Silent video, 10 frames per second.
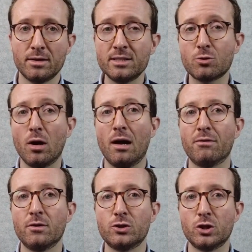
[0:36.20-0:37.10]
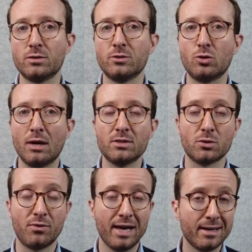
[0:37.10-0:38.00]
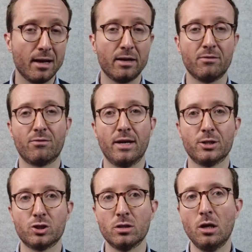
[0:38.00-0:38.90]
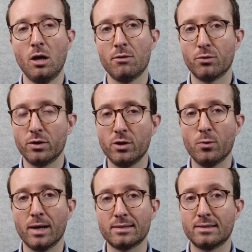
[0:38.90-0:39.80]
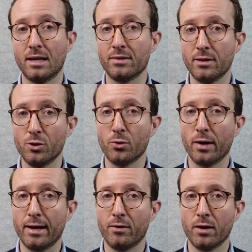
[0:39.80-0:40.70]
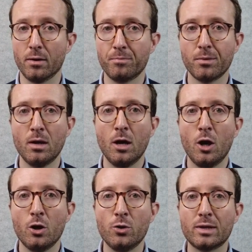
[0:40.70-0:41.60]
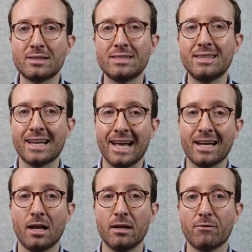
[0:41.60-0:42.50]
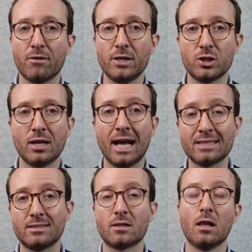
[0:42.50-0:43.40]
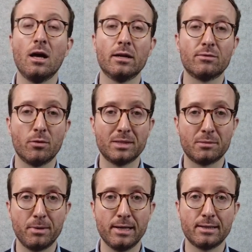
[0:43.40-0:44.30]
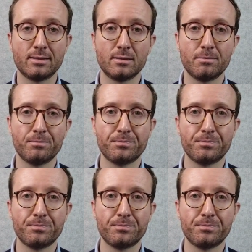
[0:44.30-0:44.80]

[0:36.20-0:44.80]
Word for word: This graph shows the drivers of headline inflation for the US and the euro area. You can see that headline inflation has declined from its peaks.